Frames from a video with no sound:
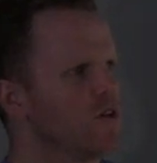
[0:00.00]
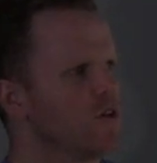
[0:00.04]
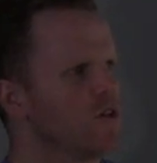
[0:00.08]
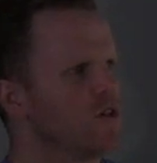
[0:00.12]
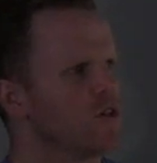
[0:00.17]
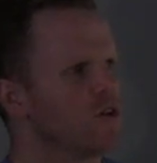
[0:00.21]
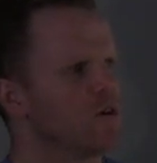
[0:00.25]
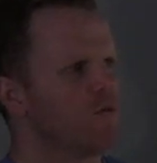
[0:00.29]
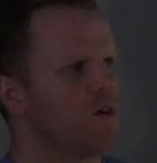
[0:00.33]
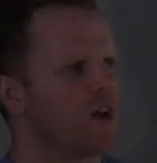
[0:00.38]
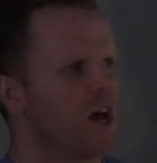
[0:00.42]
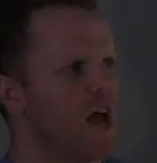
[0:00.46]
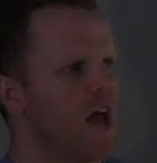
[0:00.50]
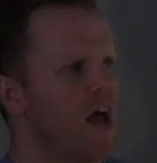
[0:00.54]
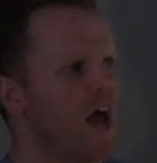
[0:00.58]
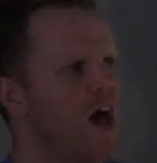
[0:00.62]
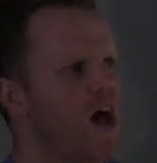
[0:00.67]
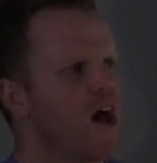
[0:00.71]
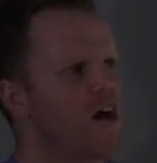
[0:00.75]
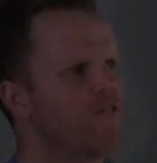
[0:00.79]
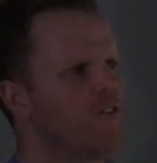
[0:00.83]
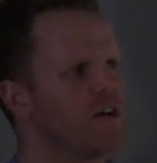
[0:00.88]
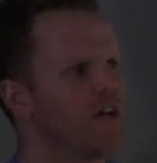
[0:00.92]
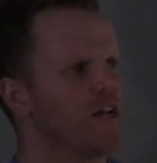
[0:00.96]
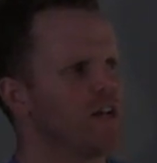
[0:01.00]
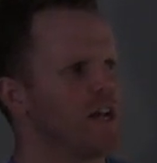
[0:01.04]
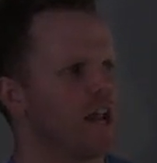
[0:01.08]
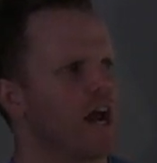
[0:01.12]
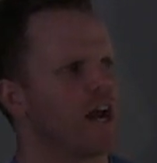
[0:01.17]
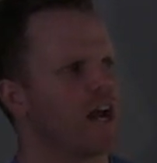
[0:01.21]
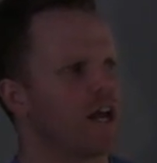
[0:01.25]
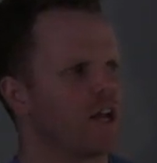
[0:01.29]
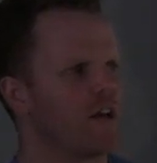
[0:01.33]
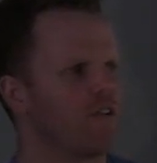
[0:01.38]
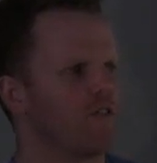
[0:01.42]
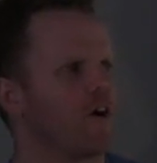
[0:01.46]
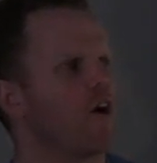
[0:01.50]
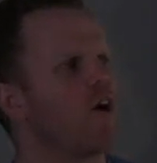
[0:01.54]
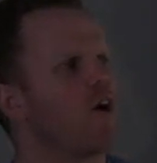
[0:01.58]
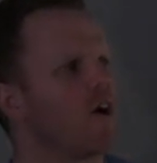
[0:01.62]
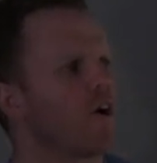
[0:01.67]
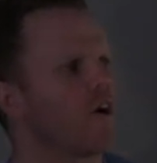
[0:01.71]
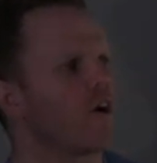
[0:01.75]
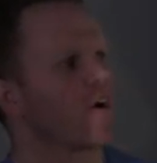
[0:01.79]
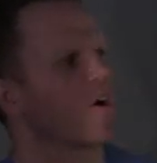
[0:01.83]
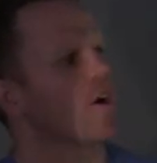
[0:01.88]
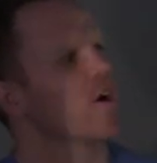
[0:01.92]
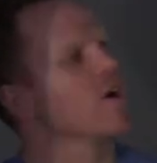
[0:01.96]
So when I have a negative
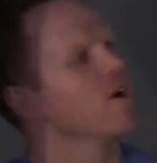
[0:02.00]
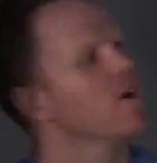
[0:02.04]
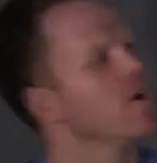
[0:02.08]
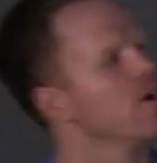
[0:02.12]
r,